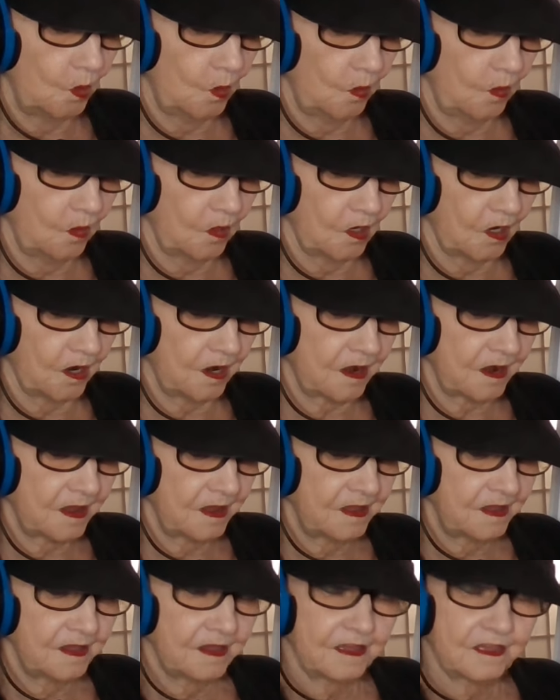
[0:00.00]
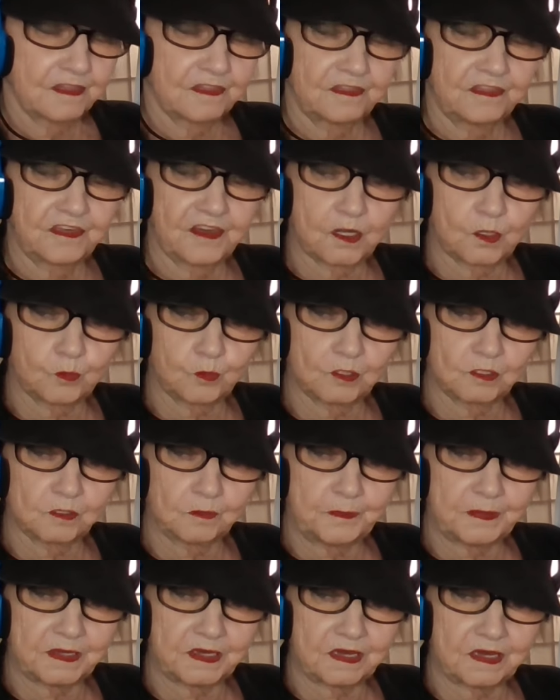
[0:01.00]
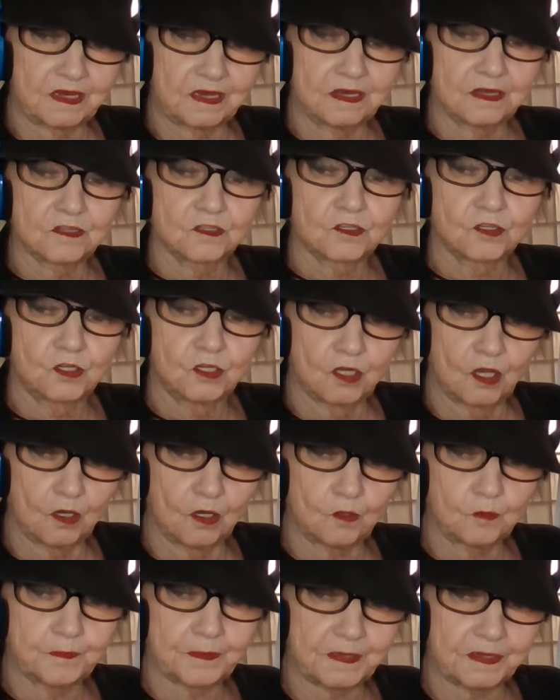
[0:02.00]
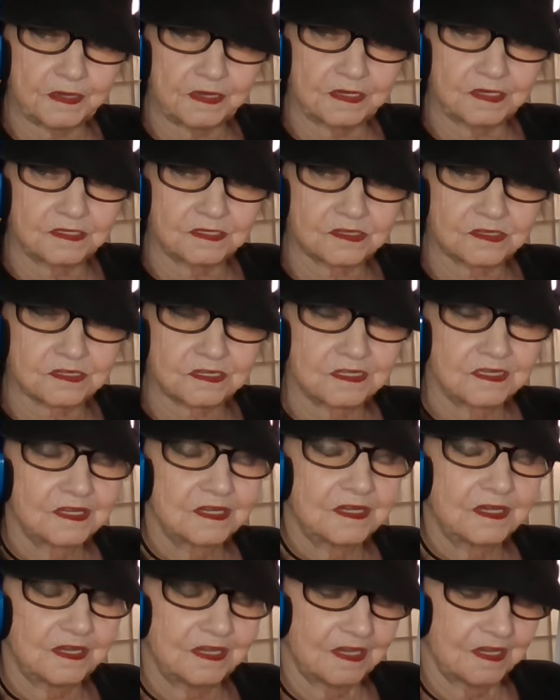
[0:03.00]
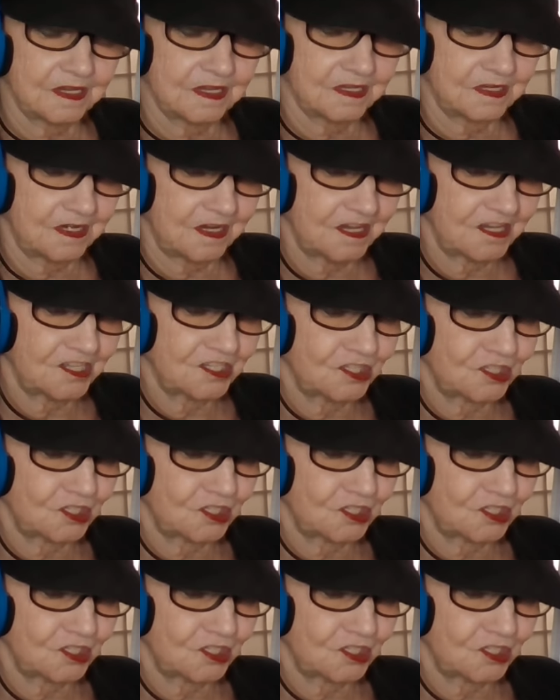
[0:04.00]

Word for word: or there will be no peace in